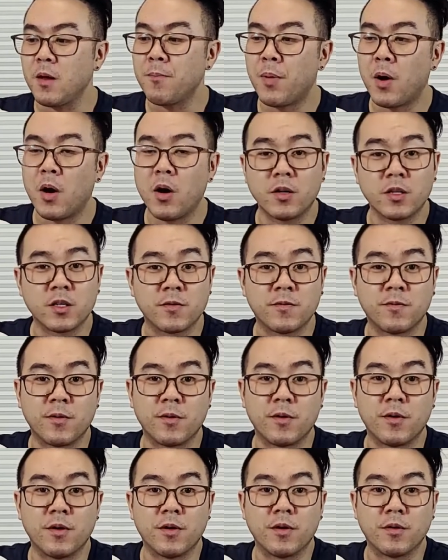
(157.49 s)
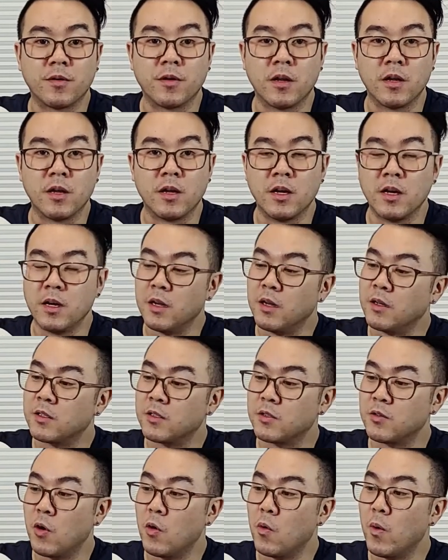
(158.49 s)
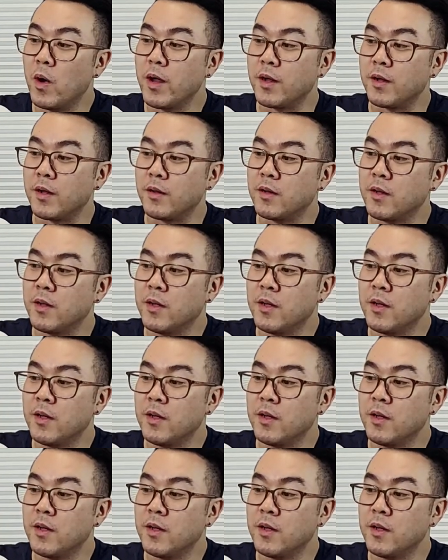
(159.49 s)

Parts for the Snow White.